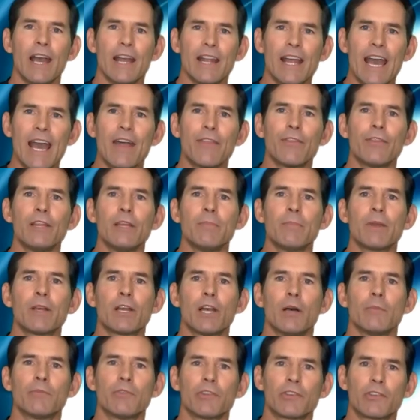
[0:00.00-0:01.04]
An athlete
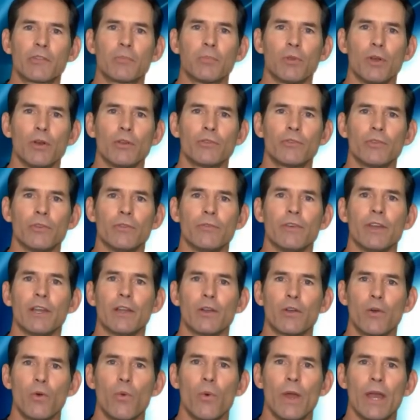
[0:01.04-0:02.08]
becomes explosive
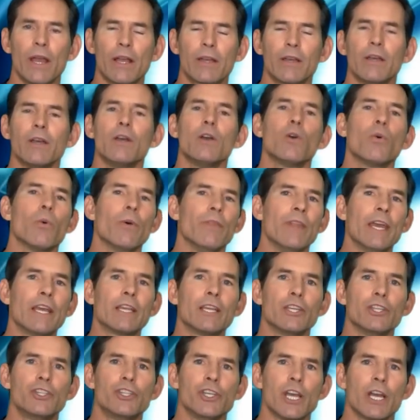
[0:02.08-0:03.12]
and quick when
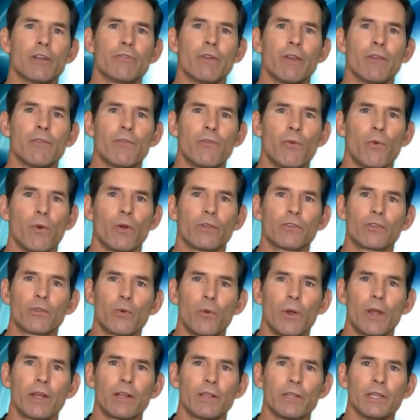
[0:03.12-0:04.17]
they can generate force
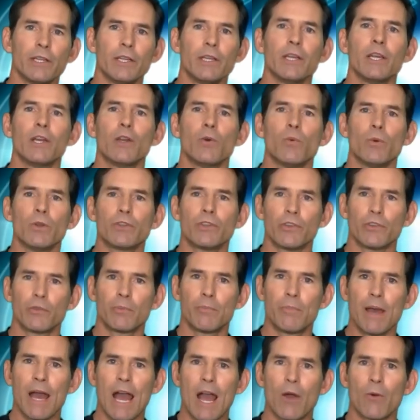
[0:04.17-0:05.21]
quickly, which
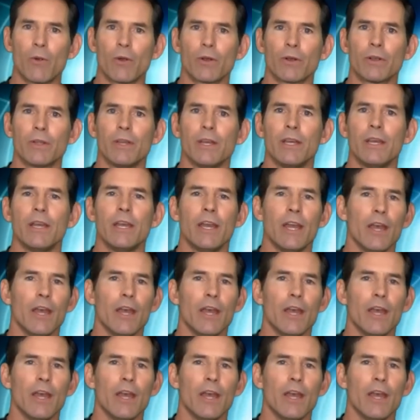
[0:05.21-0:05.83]
is power.